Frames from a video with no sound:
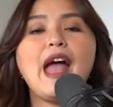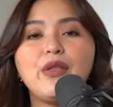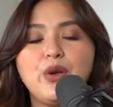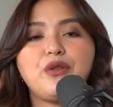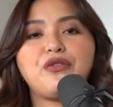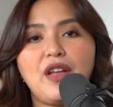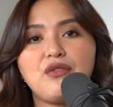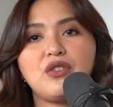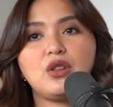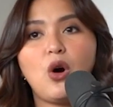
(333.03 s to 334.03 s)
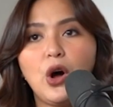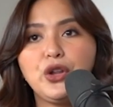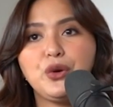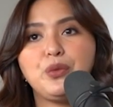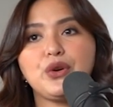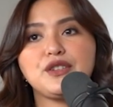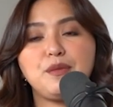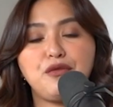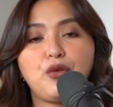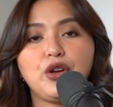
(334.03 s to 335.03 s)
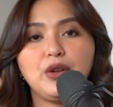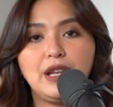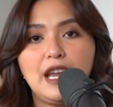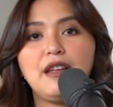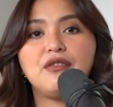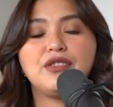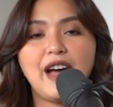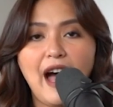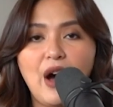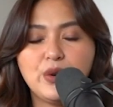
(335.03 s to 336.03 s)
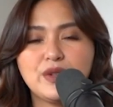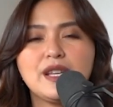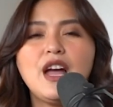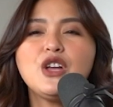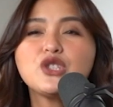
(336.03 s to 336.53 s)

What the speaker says: and your favorite audiobooks before you leave the house.